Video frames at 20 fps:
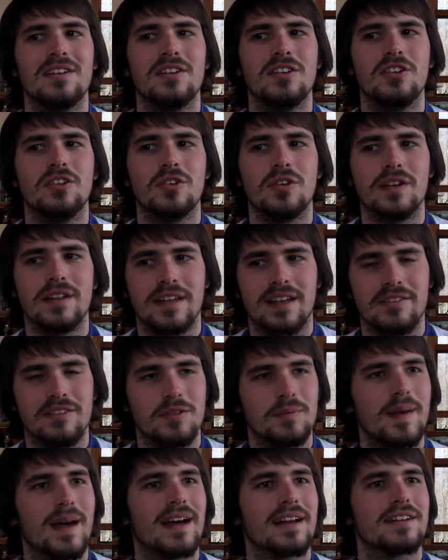joy that comes
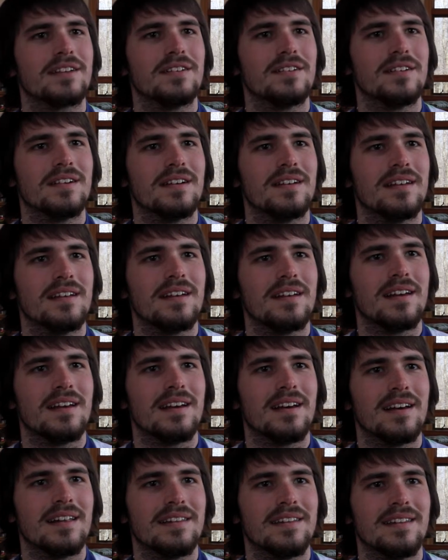back to it
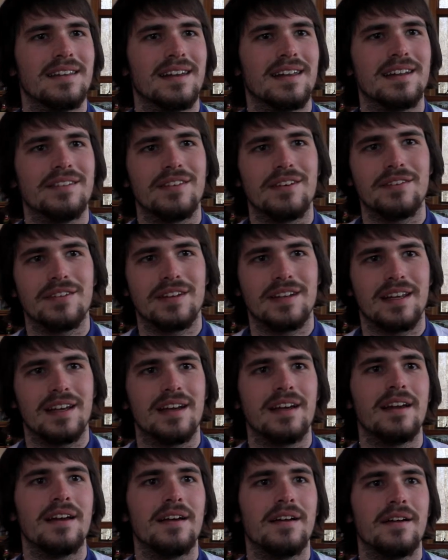at the end of every
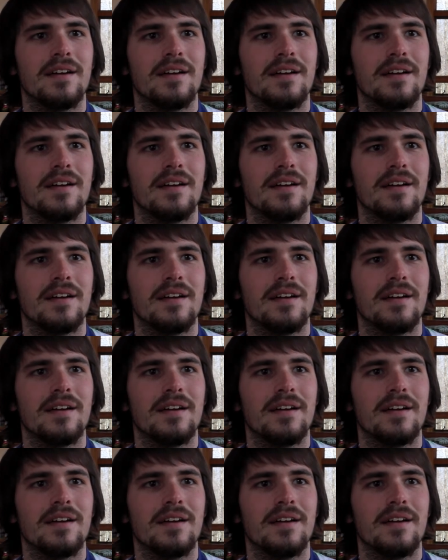day.